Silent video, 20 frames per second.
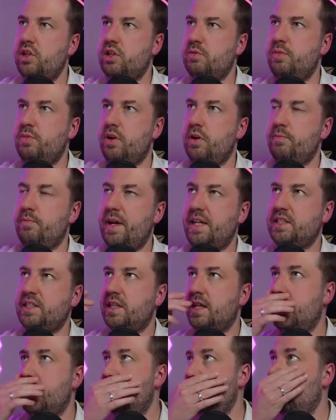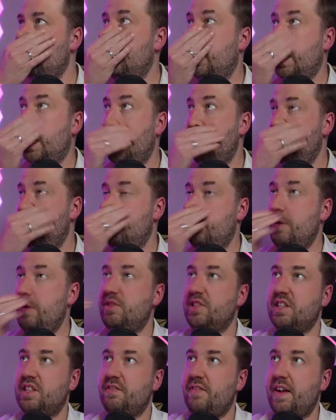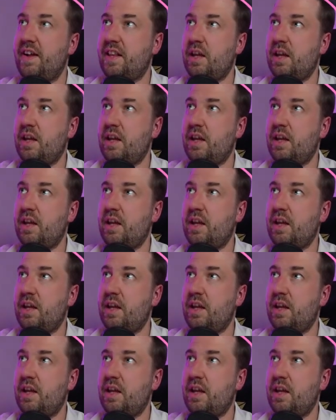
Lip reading: but basically we're kind of abusing the fact that